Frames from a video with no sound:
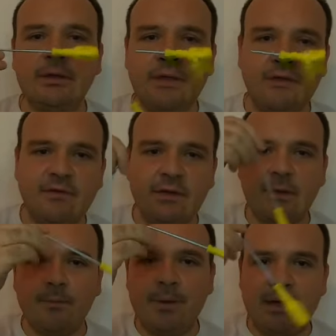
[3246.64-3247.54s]
having a
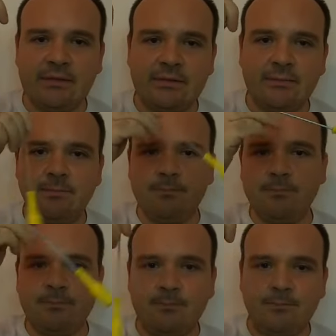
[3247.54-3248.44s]
bad
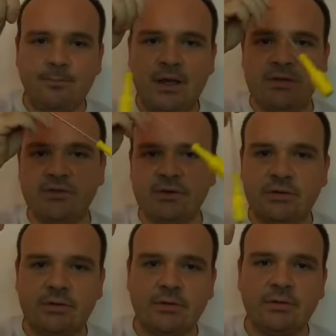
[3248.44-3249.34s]

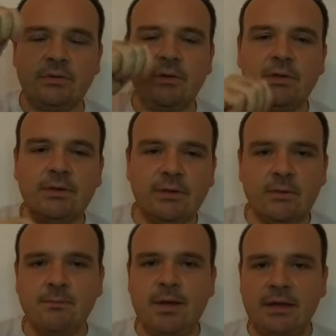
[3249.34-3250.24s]
pattern
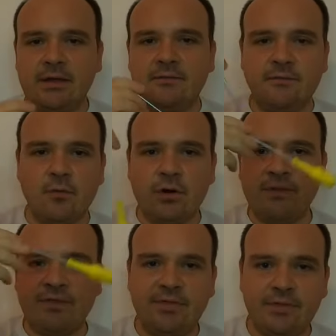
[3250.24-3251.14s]
back and forth.